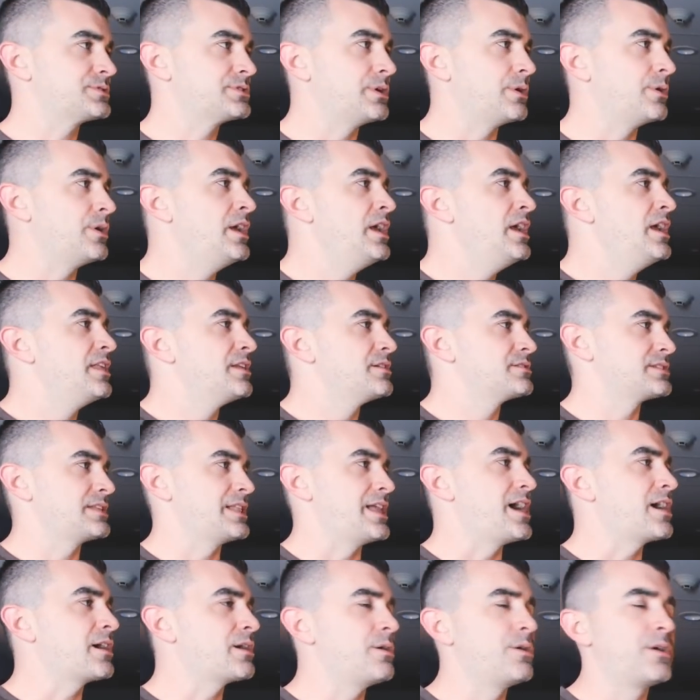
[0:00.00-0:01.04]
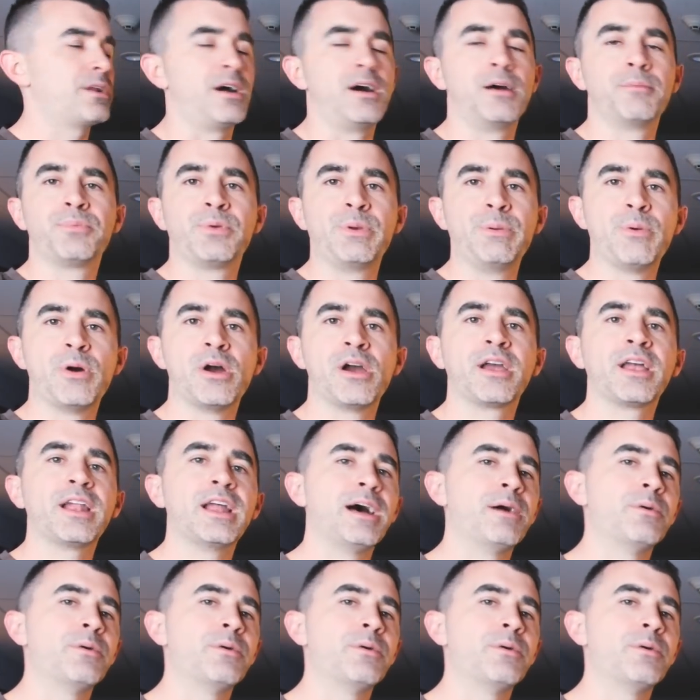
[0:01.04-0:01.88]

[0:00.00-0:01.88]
So there was a lot going on pre-market.